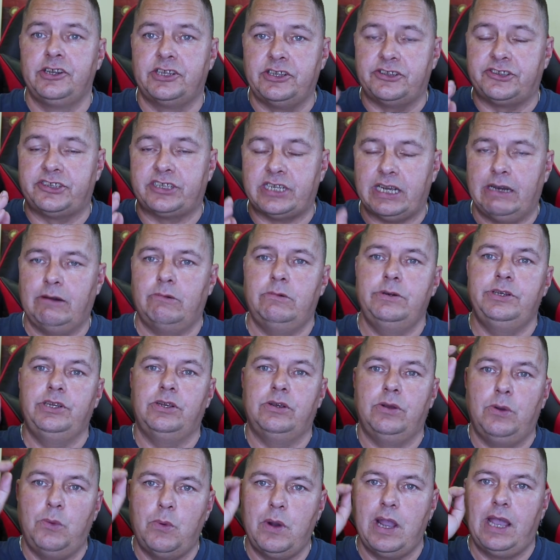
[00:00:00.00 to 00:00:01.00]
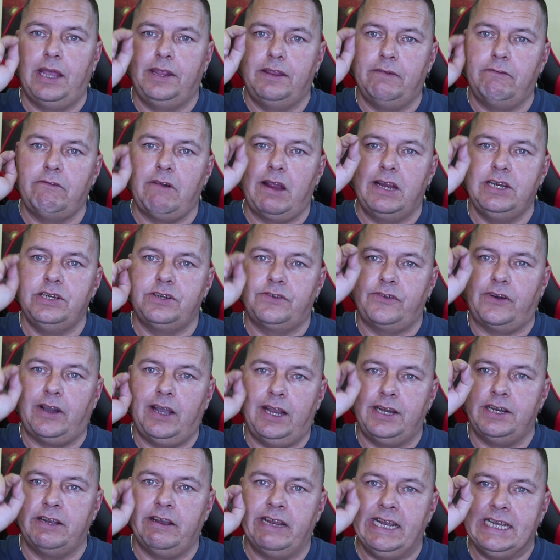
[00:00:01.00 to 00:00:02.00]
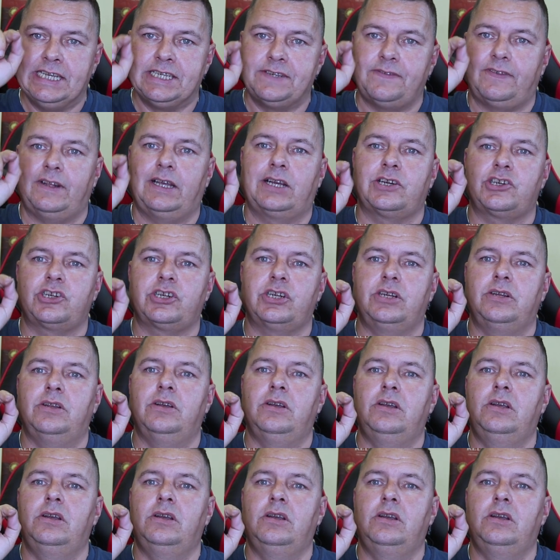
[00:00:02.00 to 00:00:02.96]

to tell you where the rangefinder is flashing.